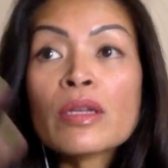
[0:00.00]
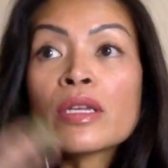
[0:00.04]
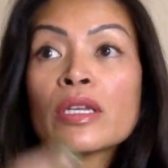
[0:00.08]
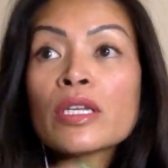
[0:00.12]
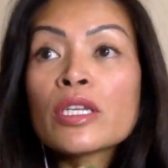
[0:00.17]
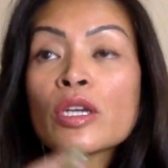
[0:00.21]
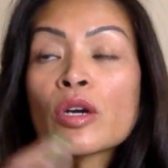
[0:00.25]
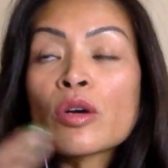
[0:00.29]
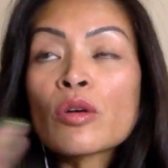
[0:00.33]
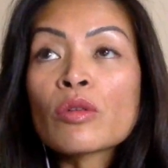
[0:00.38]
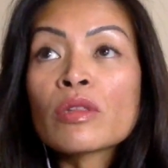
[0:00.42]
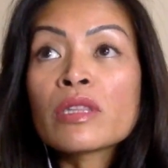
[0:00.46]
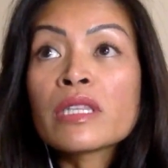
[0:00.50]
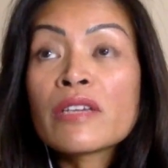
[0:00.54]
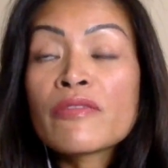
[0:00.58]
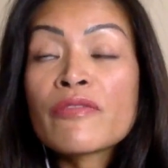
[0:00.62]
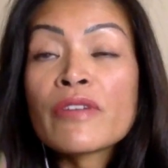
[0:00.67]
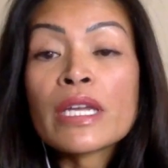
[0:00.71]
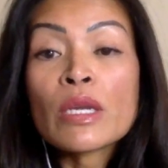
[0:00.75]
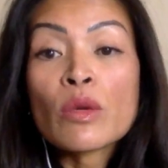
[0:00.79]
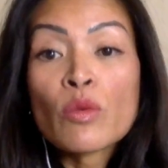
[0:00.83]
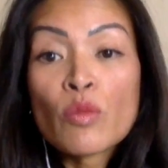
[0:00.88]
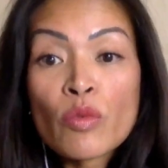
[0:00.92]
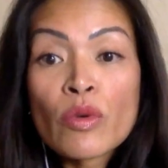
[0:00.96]

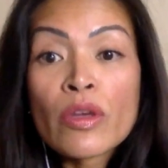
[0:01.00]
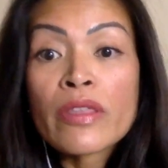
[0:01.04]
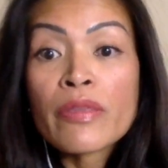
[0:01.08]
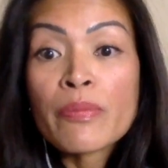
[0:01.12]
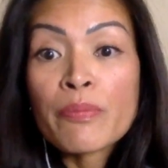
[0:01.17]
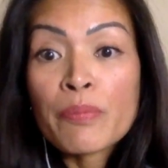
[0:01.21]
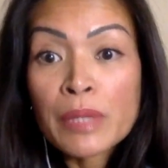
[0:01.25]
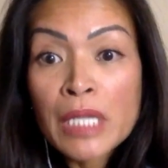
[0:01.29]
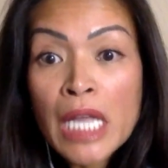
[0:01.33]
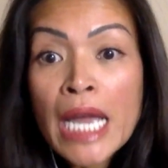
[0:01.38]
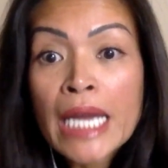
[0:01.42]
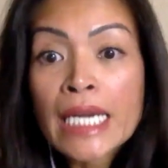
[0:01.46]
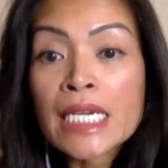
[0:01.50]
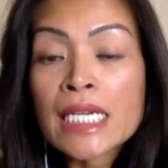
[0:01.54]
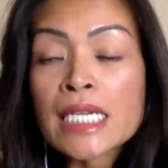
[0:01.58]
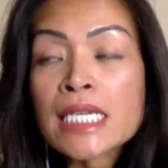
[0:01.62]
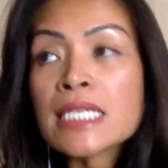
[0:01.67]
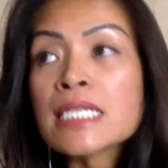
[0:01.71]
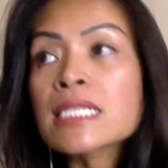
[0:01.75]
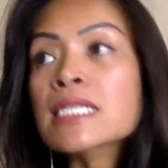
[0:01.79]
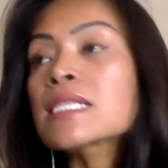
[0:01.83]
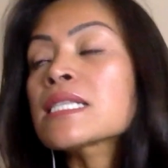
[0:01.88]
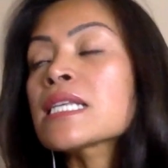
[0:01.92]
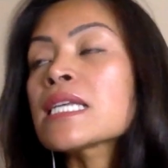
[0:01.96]
living with
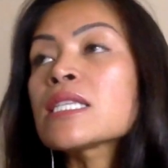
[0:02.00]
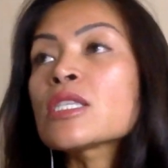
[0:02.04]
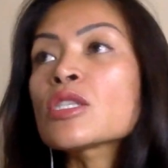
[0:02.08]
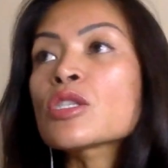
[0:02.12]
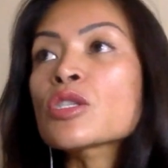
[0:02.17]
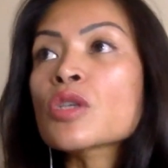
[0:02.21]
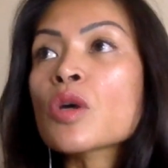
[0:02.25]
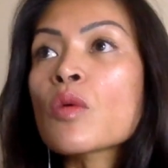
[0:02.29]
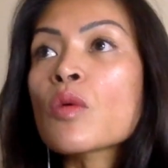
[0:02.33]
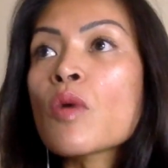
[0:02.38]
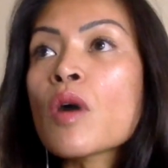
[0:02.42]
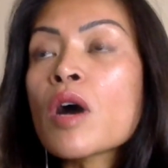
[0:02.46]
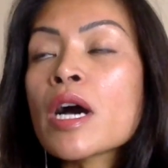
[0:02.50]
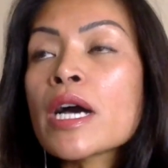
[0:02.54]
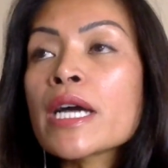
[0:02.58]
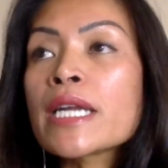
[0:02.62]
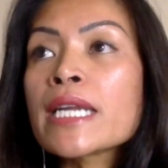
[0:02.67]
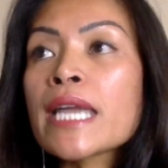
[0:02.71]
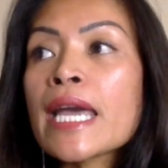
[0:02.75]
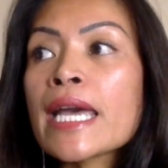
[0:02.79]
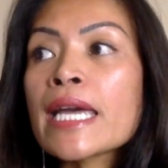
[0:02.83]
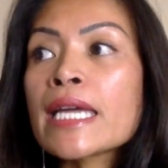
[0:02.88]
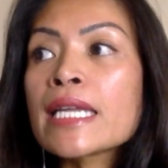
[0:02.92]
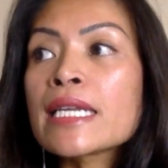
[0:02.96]
blindness and so
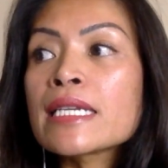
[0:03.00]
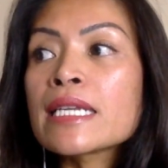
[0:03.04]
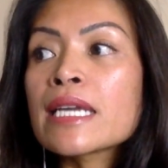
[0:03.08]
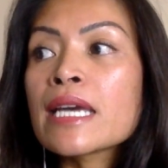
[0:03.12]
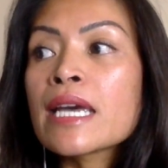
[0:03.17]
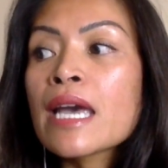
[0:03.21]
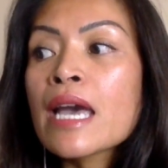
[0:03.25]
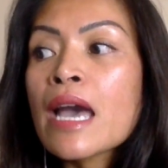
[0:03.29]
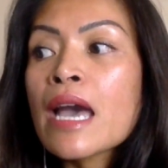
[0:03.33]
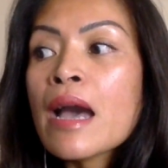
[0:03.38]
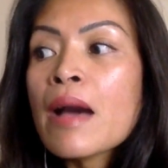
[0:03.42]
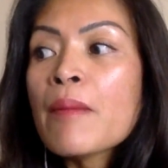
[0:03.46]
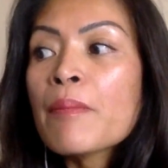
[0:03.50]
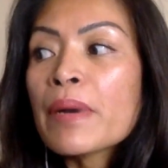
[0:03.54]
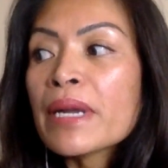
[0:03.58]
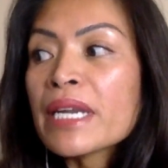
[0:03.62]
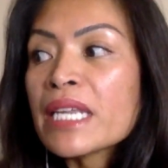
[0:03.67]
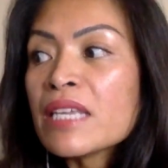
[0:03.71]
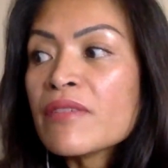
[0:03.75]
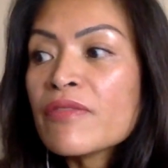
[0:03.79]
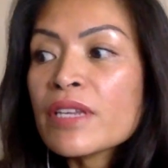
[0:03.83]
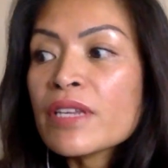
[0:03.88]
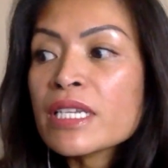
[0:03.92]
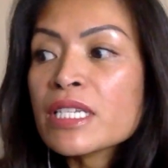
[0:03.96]
on. And but
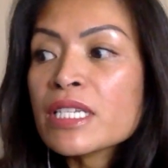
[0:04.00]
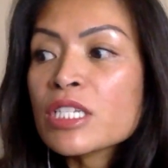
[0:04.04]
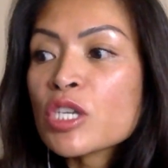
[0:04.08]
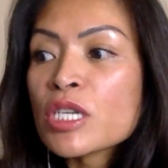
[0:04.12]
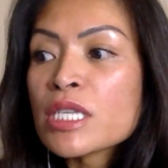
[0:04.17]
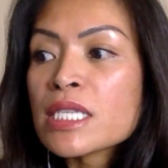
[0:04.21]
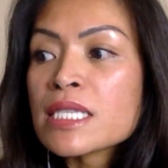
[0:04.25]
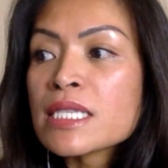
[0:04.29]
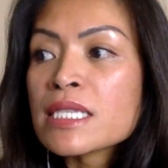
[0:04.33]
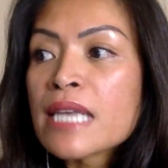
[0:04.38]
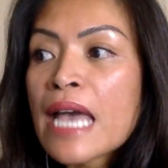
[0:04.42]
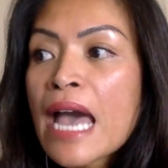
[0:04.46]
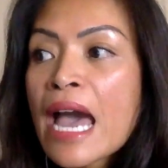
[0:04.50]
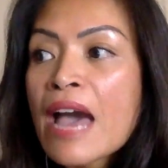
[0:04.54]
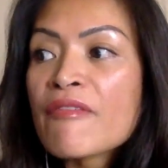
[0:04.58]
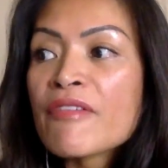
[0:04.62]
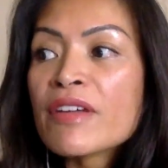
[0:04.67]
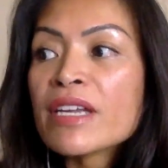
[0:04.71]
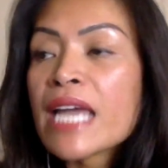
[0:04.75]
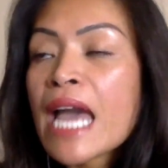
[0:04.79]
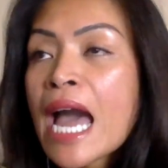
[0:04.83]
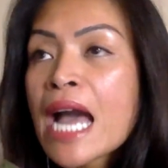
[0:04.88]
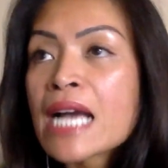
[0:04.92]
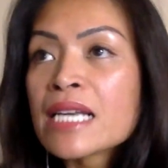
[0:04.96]
even just
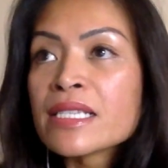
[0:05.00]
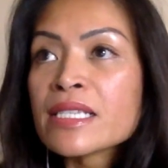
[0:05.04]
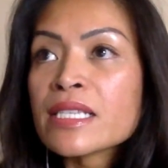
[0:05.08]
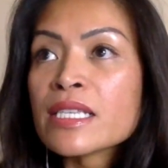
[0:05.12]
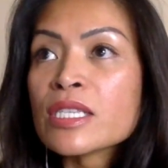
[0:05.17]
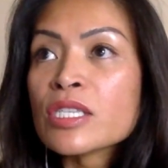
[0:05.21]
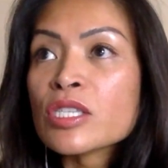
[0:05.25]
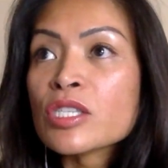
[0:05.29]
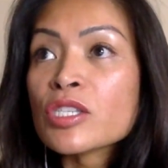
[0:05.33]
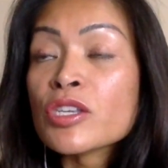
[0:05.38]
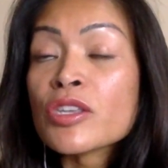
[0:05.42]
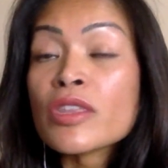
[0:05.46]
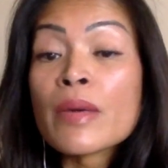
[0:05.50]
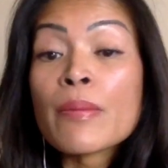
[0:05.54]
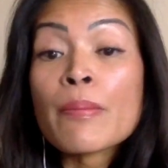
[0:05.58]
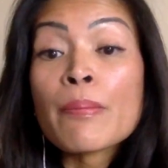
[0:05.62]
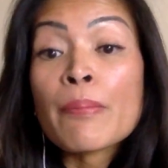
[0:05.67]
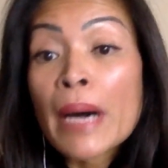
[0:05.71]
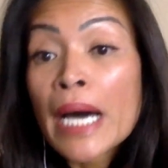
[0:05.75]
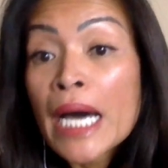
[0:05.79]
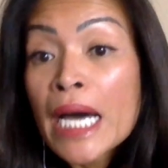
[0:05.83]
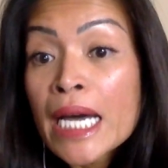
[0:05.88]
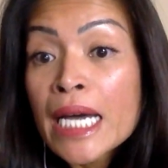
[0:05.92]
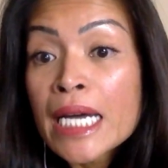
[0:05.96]
having access to the
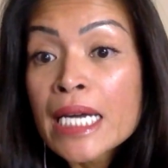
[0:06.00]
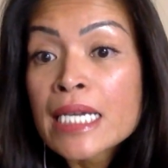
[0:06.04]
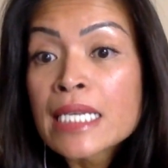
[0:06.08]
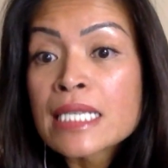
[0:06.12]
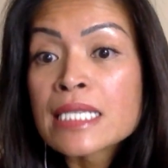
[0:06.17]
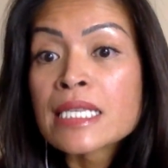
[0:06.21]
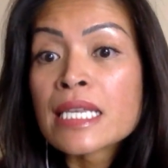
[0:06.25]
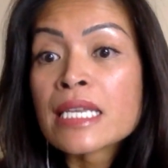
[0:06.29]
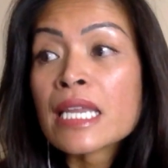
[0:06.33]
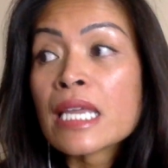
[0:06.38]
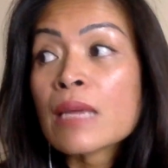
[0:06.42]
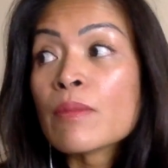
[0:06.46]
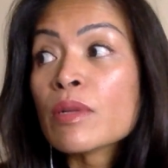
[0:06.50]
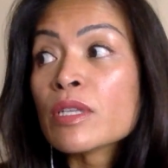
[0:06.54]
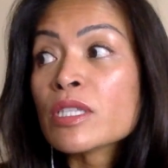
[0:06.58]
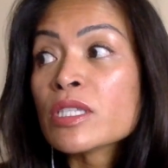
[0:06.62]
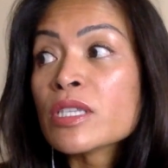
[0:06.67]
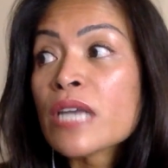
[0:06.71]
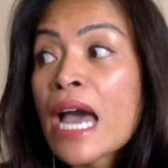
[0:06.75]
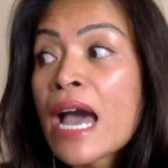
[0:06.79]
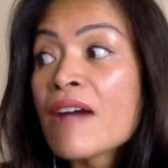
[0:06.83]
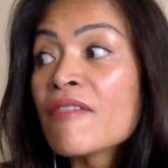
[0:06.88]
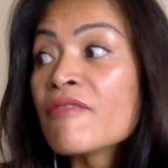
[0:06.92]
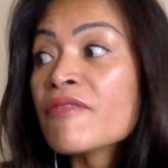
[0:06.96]
bus and able
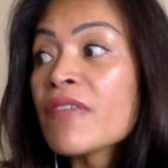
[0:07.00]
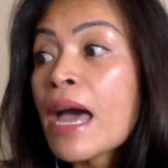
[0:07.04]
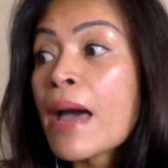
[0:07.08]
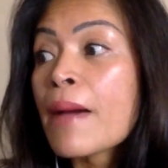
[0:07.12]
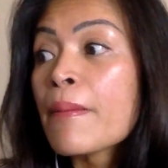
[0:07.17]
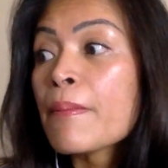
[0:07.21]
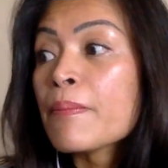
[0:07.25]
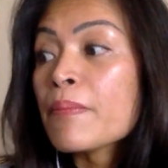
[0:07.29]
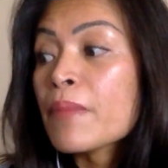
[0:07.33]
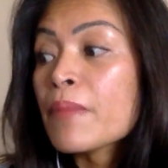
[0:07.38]
to have that